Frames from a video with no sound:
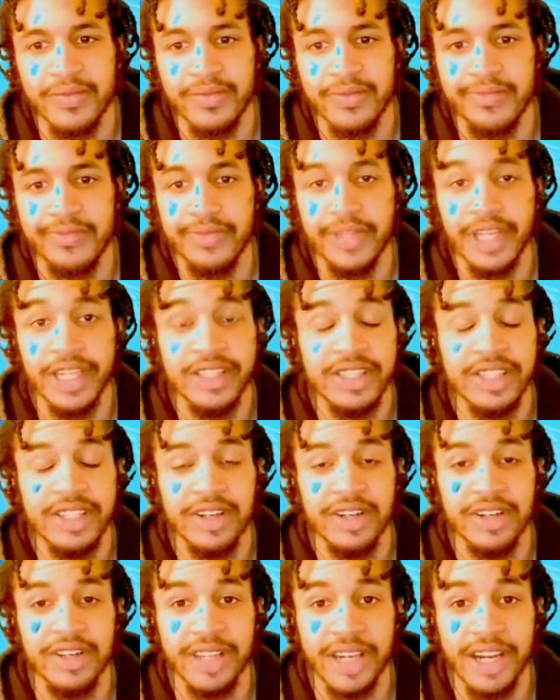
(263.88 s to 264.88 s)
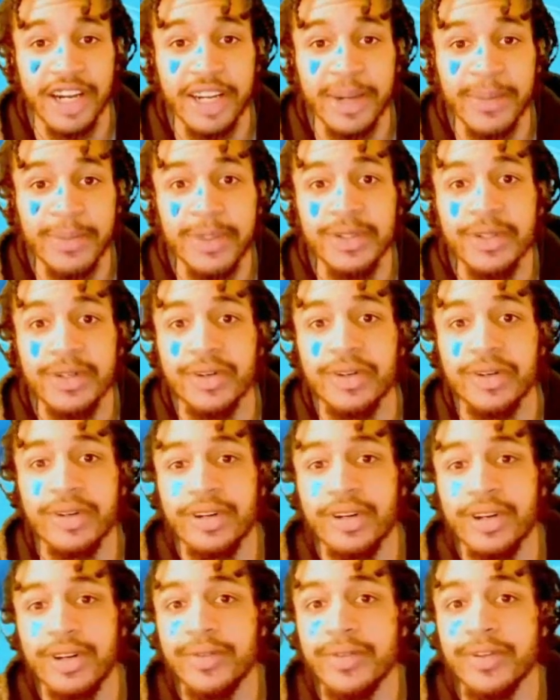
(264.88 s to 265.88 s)
That's either unlockable
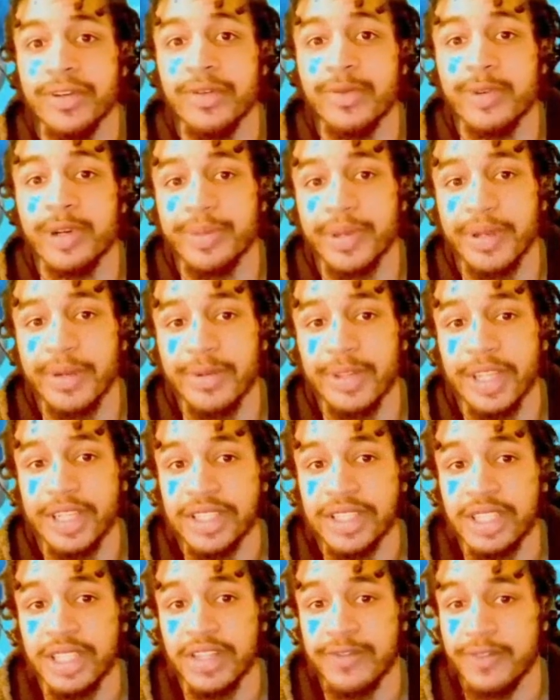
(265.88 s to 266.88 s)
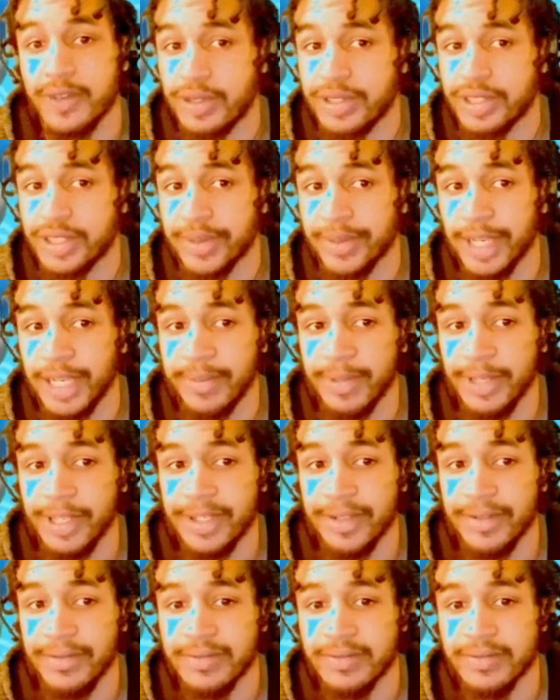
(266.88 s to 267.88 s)
or will be released in the future,
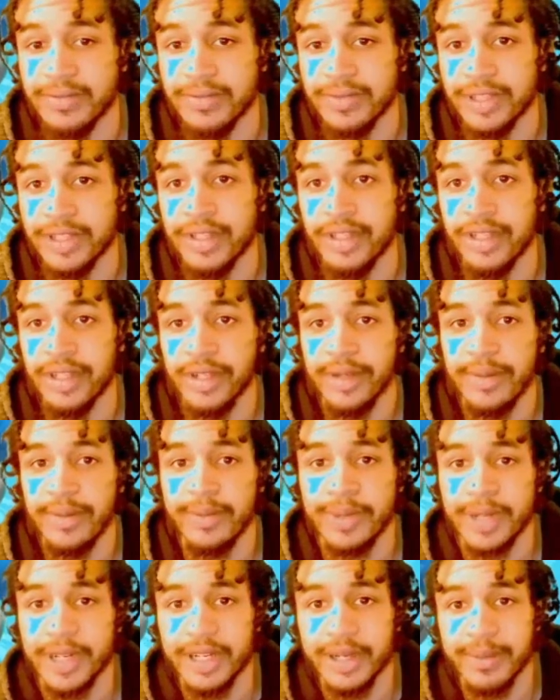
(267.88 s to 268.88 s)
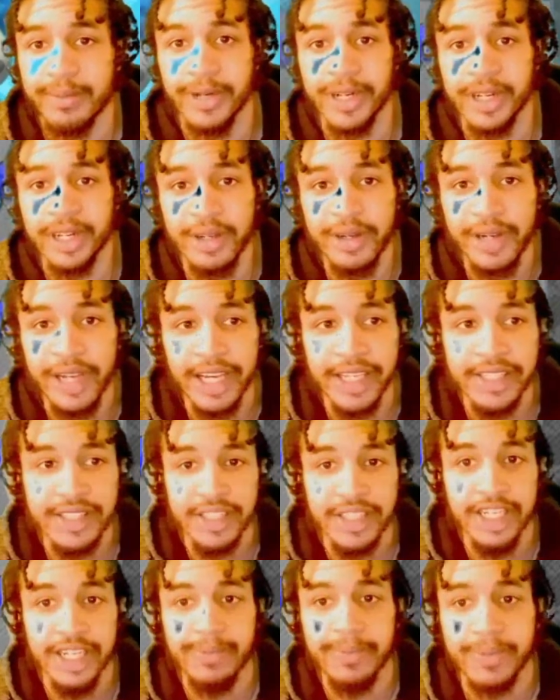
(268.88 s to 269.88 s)
maybe? But Birdo has a
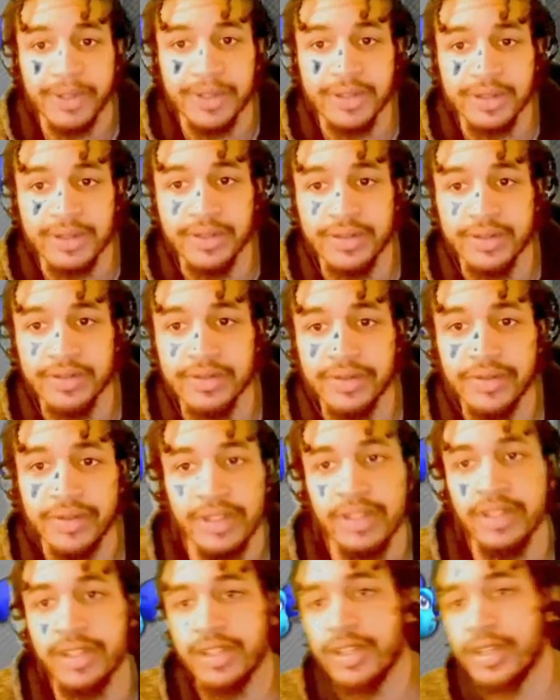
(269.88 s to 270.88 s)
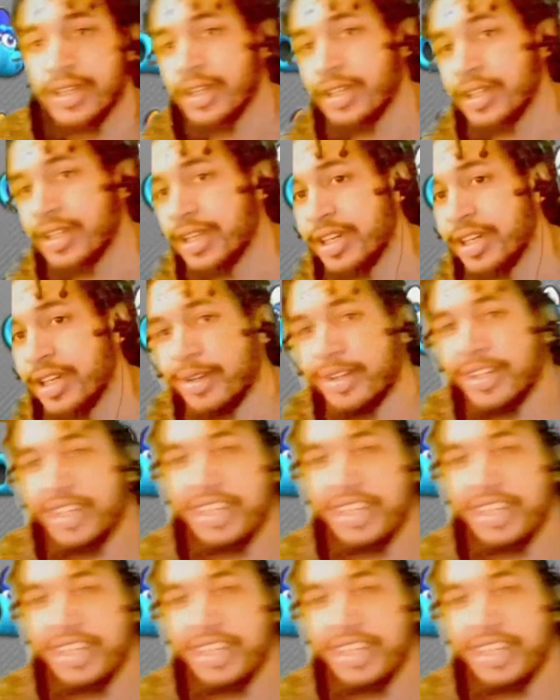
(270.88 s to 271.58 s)
couple. Hold on, Aaron. Get